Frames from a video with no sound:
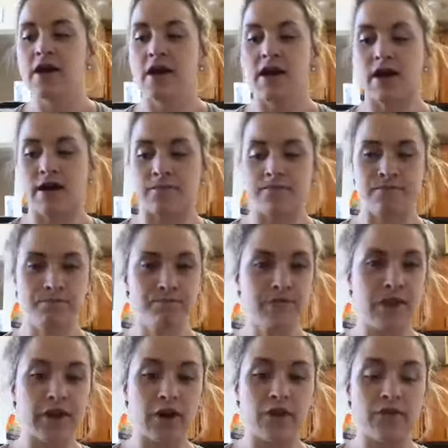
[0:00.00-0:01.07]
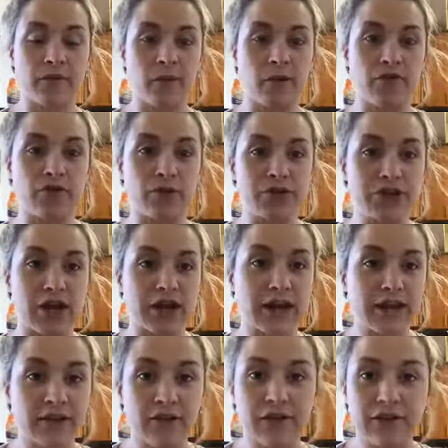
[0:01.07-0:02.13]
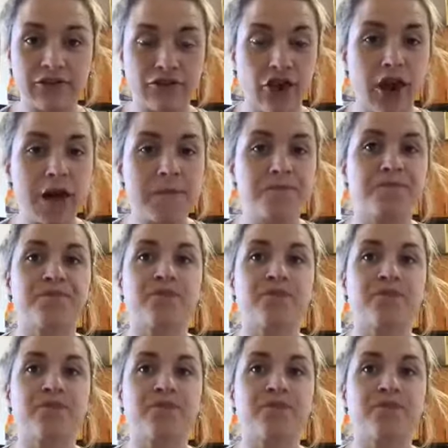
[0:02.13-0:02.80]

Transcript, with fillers: Um, you know, if I'm going to a Chinese restaurant,